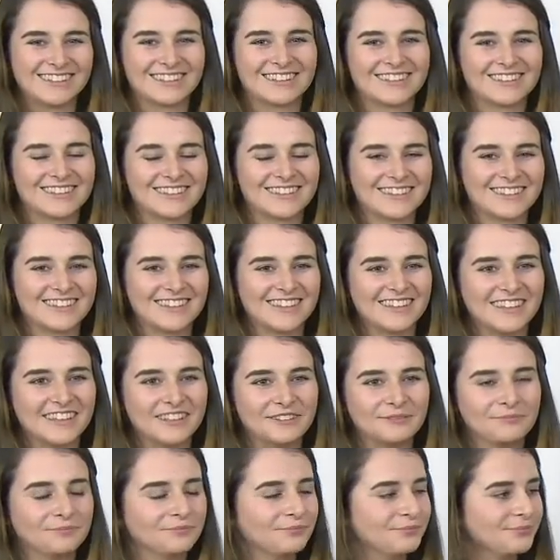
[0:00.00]

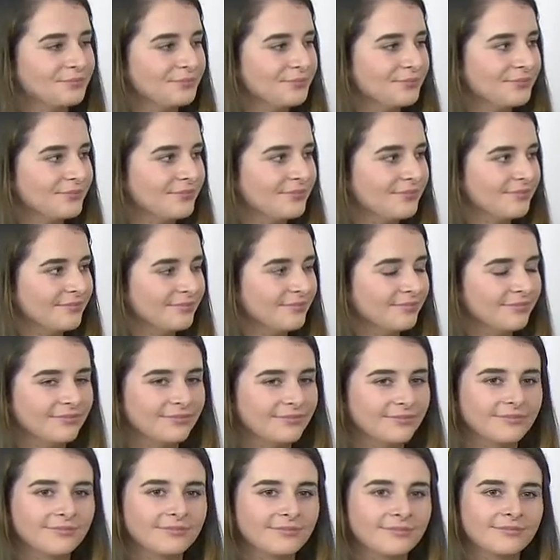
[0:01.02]

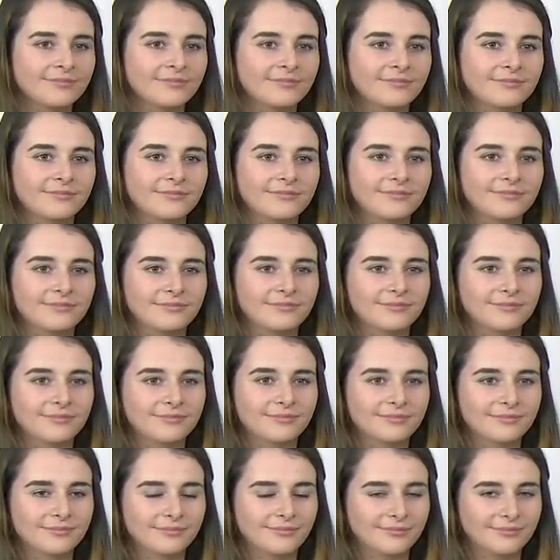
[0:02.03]

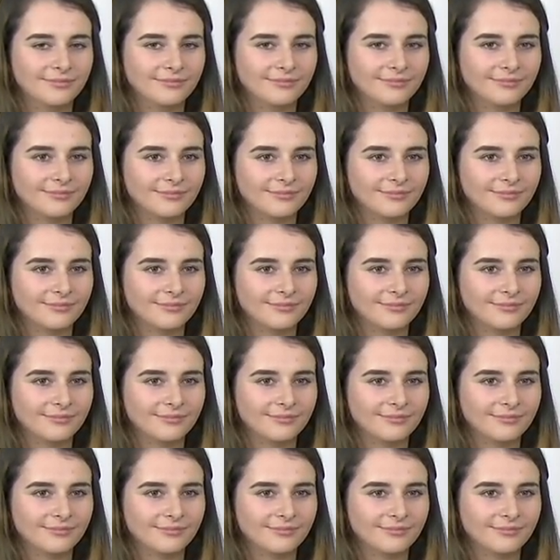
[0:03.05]
This person isn't speaking.